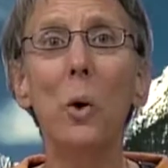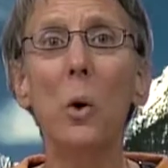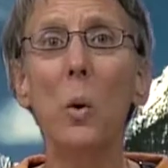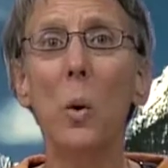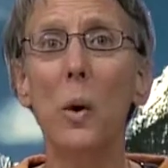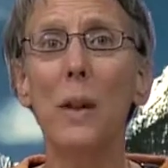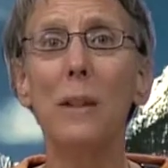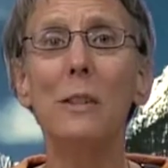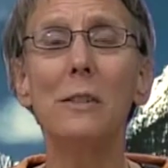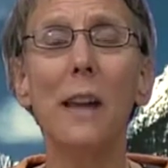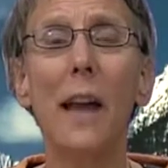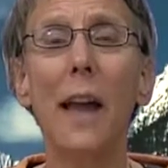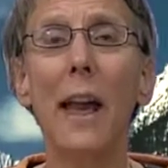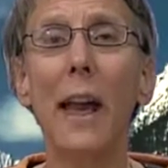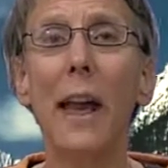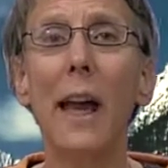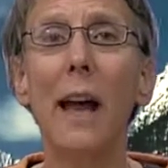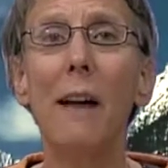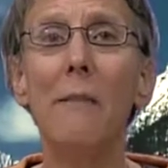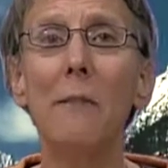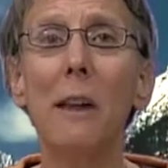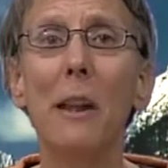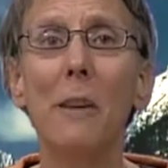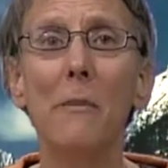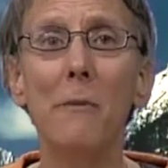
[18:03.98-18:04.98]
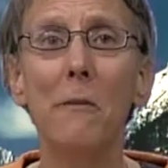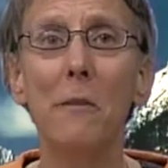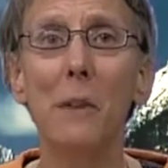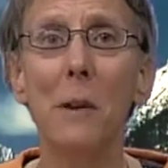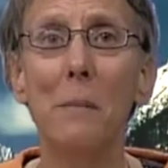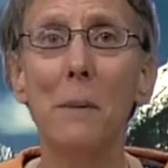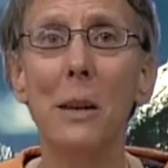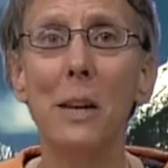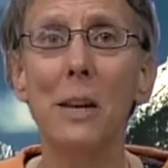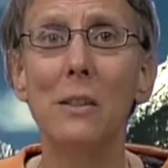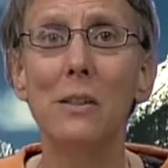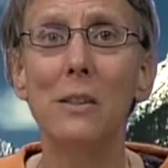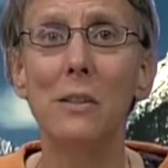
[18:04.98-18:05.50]
we're going to have a
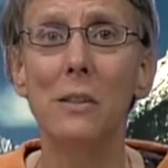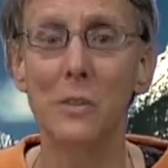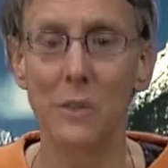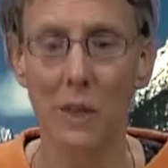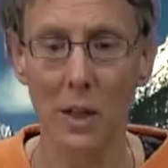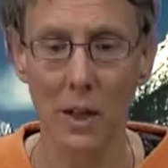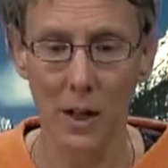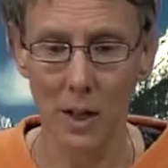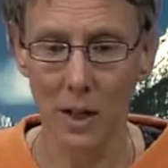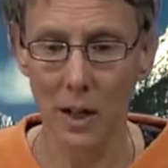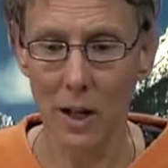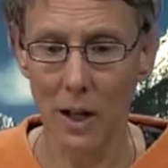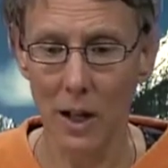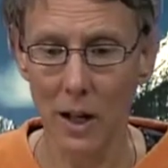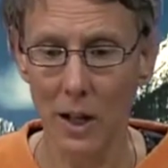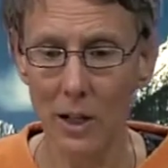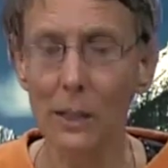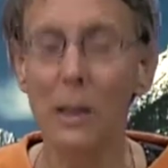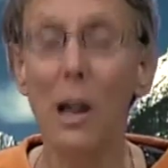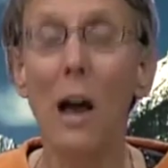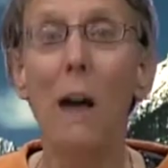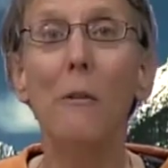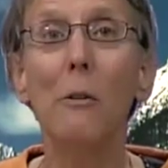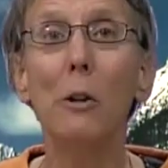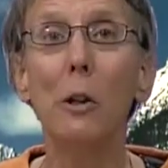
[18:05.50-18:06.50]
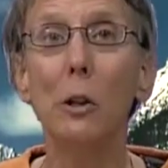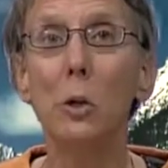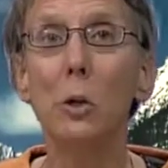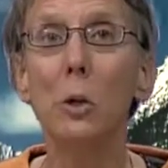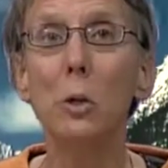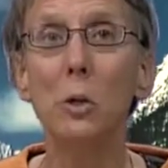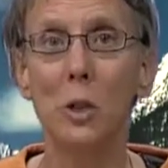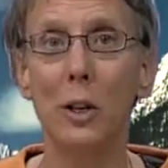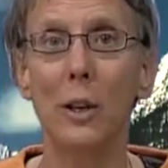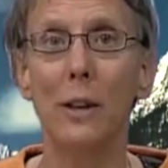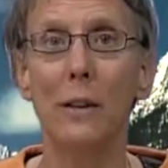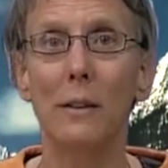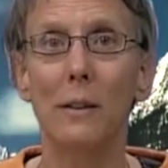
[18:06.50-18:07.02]
feminist
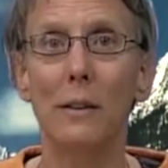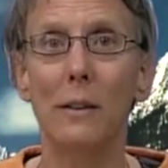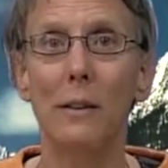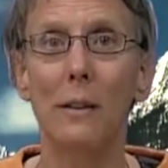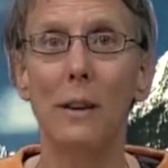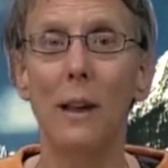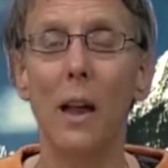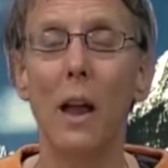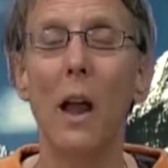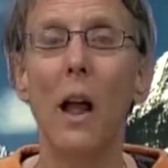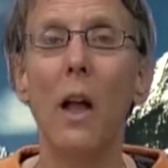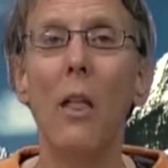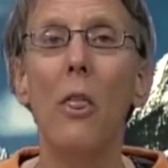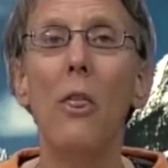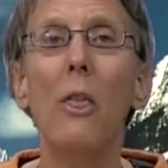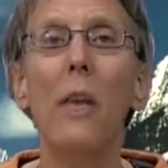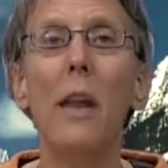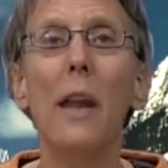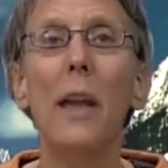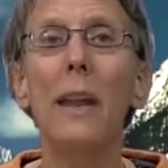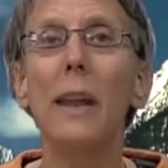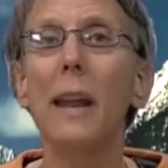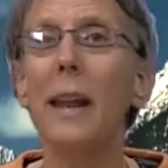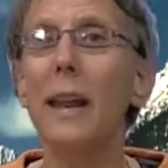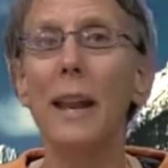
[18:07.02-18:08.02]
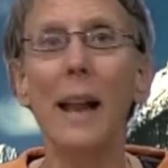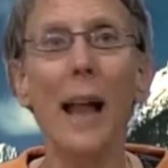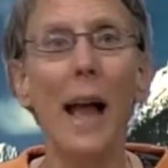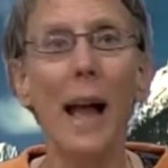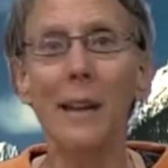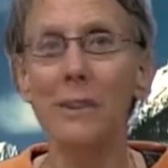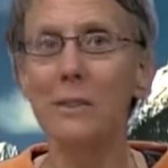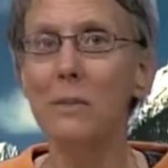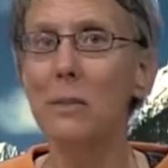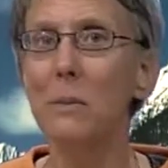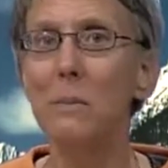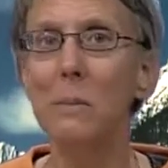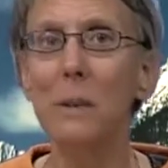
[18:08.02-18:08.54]
love-illusion, then it
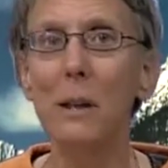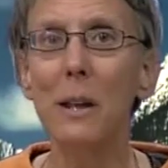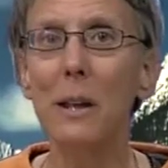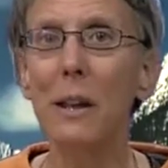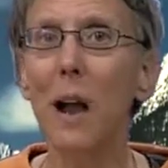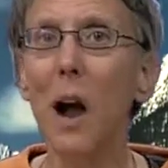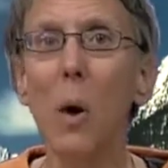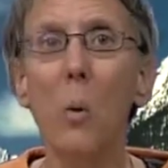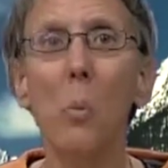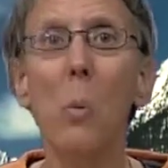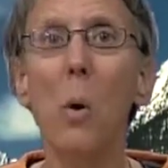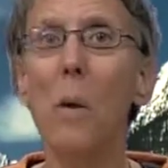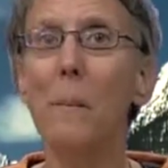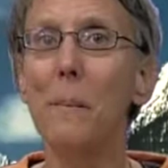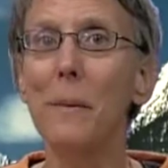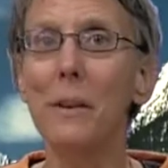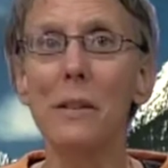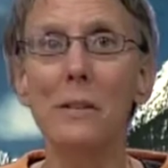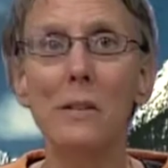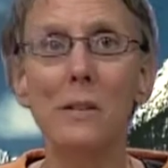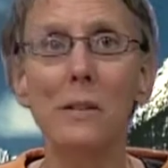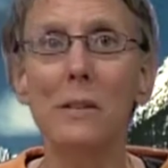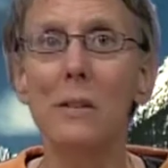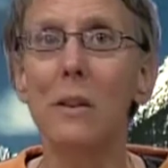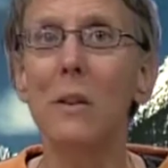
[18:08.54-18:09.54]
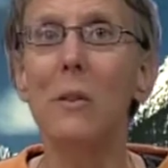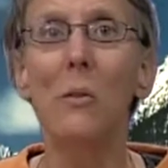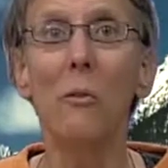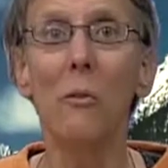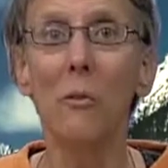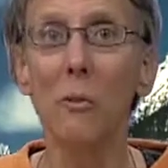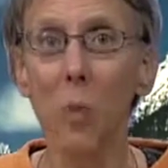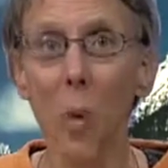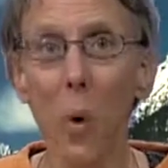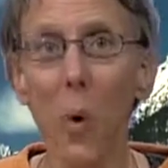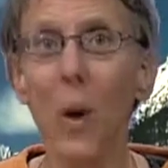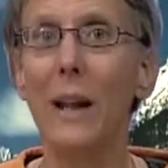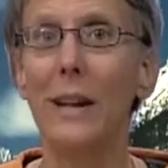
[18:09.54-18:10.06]
has to be a woman's
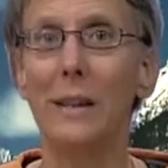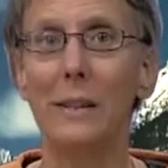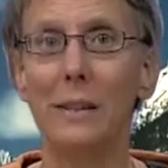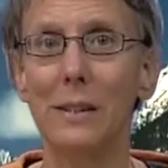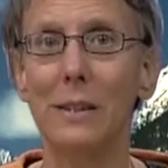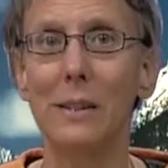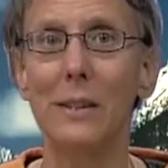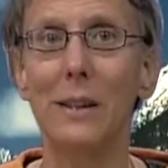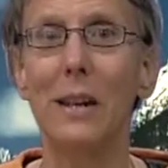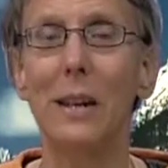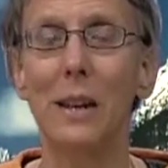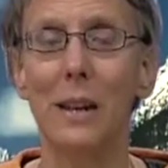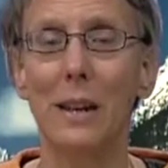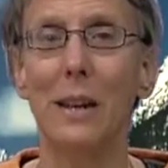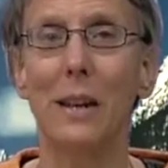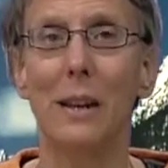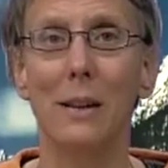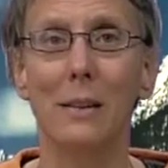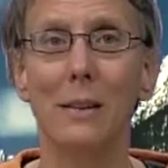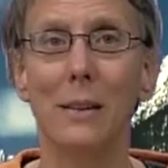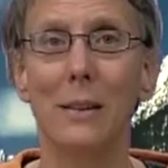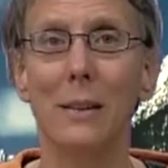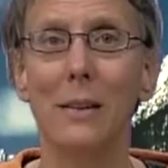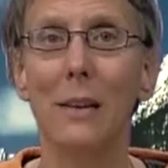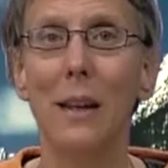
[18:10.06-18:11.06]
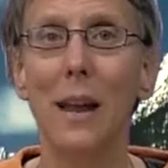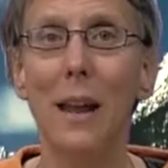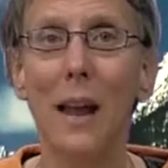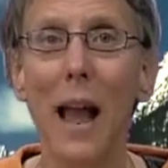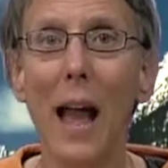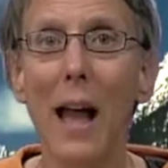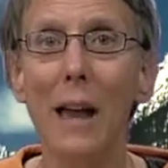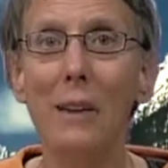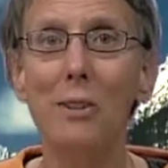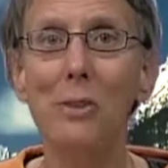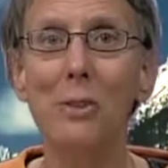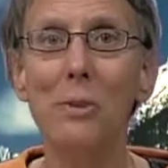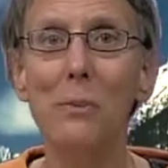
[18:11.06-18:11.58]
voice in it. It
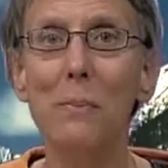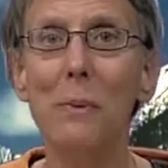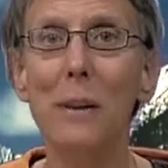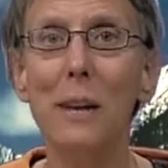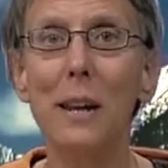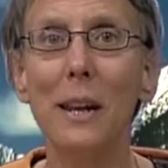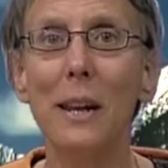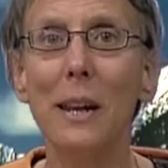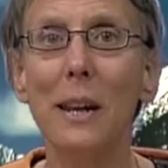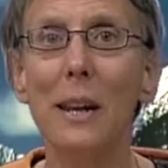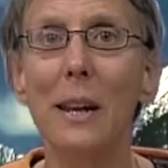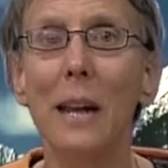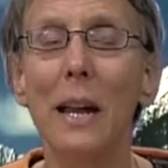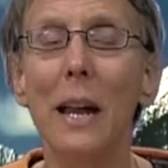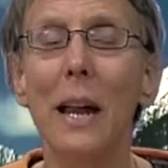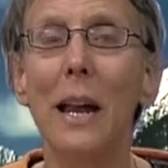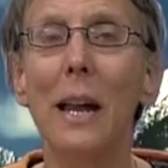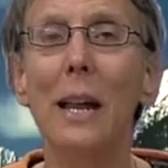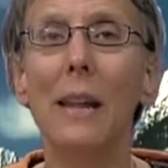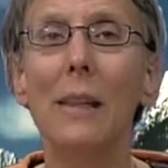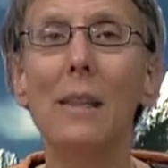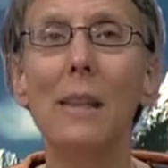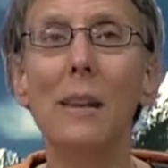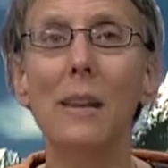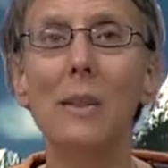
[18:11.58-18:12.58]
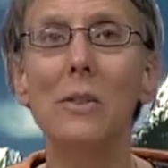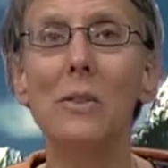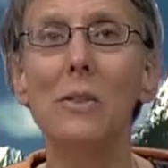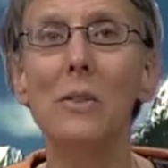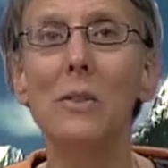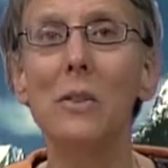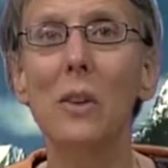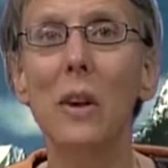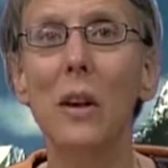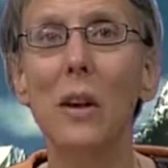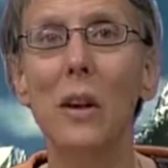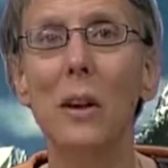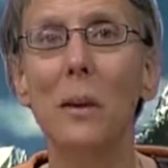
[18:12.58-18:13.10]
has to be
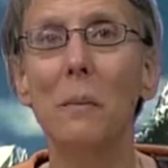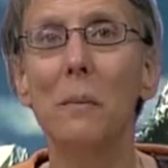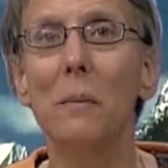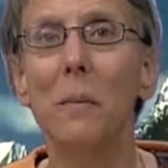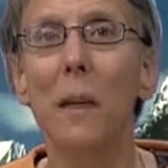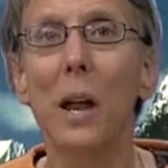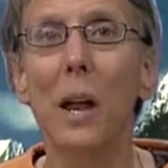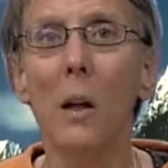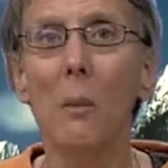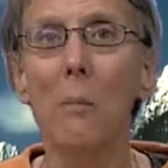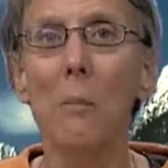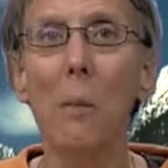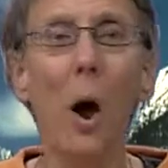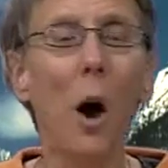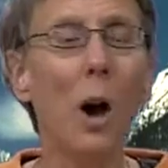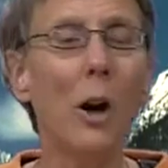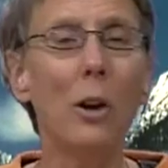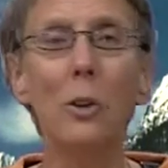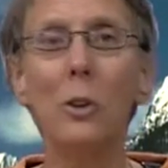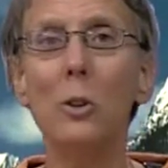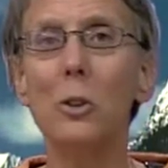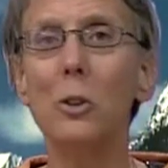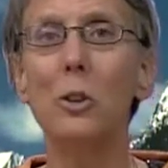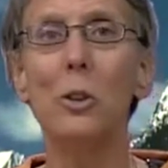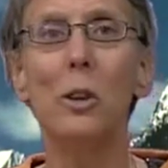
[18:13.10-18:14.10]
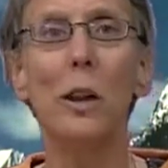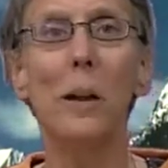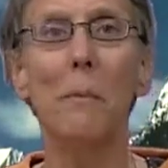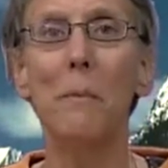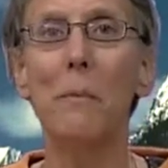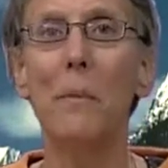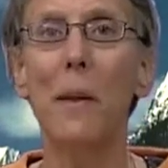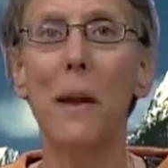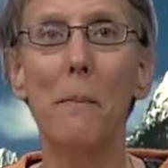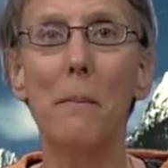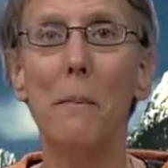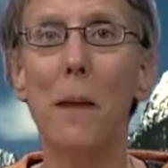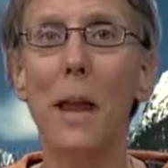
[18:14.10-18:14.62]
this
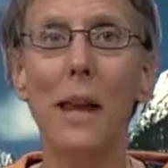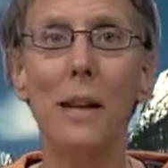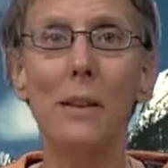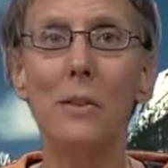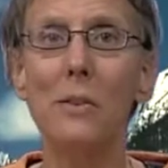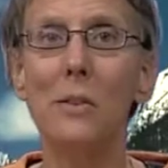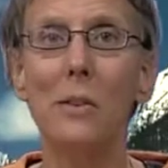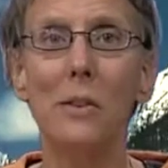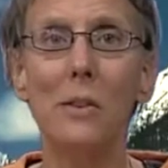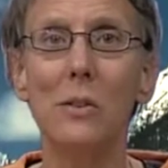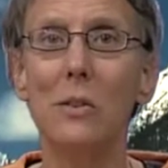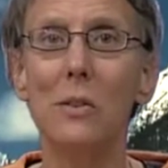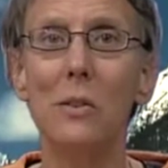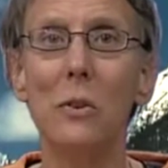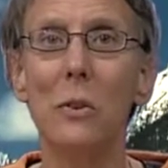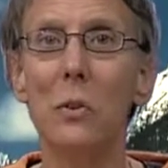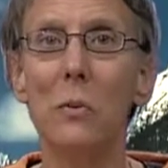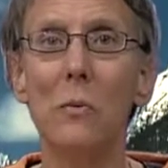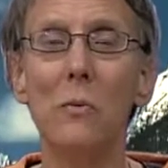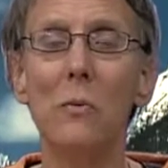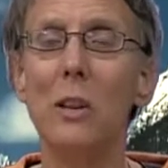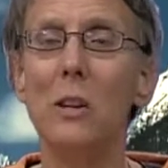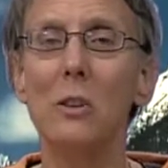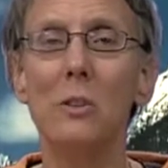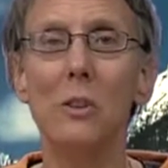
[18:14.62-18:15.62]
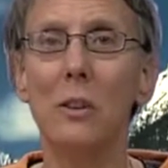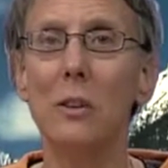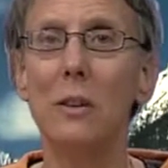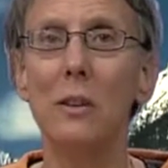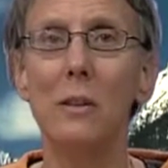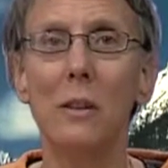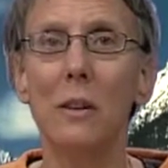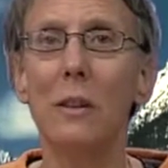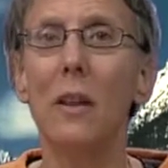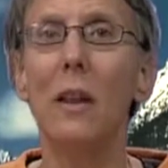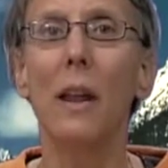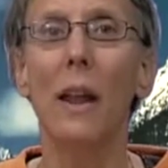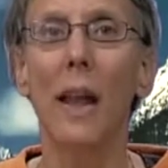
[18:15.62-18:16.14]
partnership that makes this new
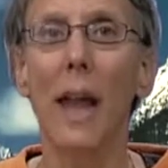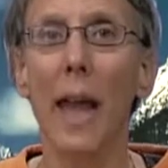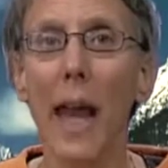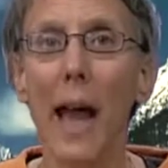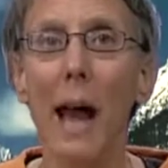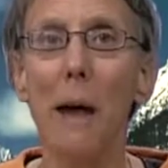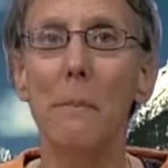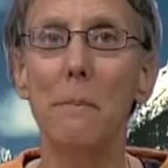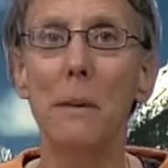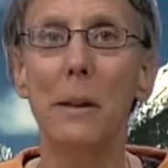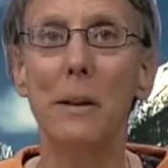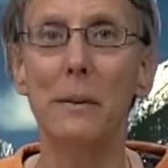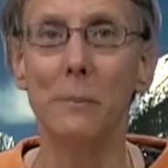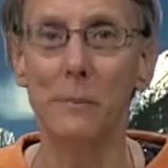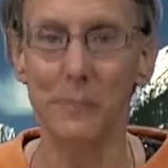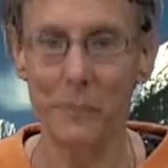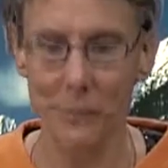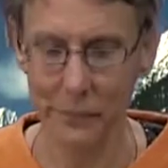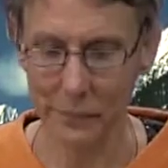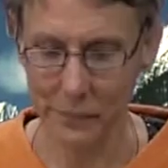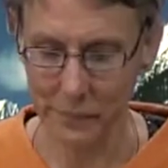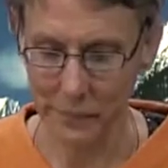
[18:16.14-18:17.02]
vision happen.